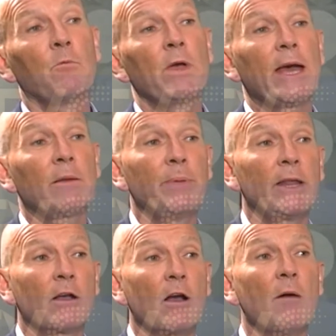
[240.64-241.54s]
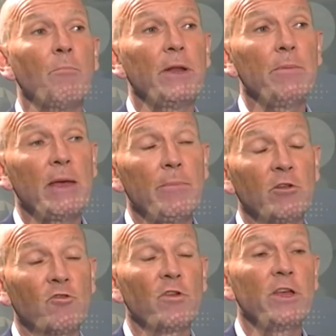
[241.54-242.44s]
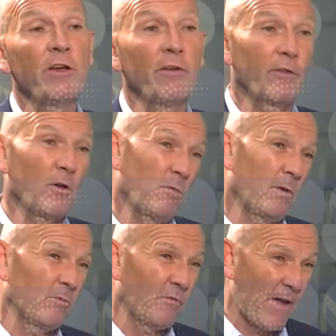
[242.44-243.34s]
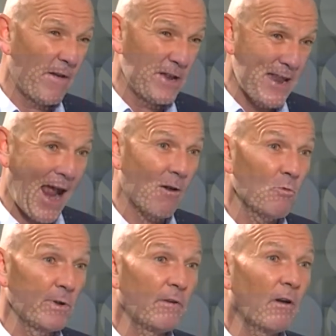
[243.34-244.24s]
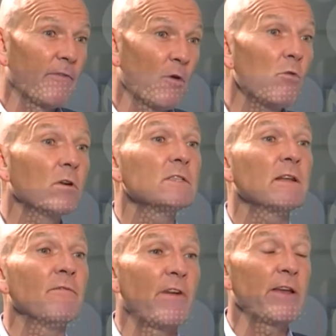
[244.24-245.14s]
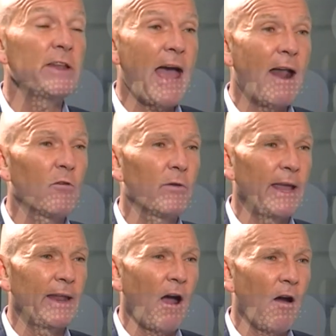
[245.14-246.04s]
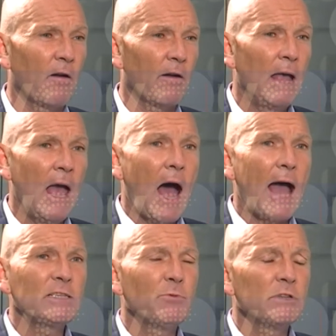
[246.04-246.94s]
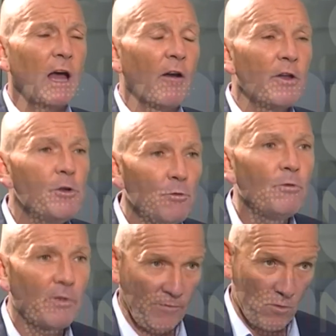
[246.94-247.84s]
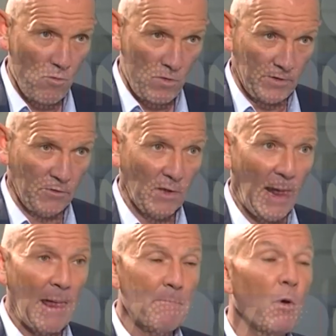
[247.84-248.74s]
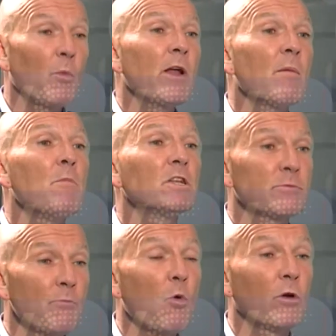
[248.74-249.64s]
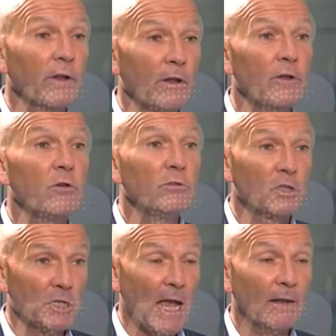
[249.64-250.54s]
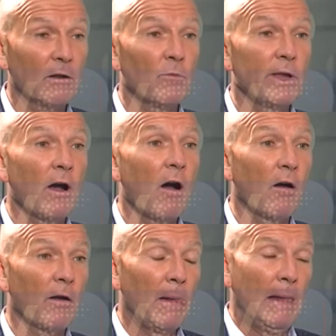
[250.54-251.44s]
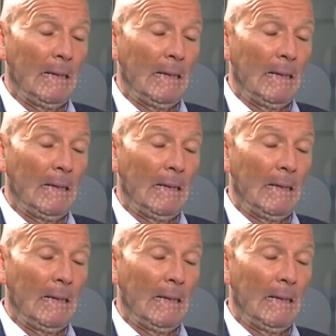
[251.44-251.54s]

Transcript: we had been a company maybe three years ago that was very narrow in our focus and very narrow in our, I suppose, our news focus. Um, but we are much more than a news channel. We are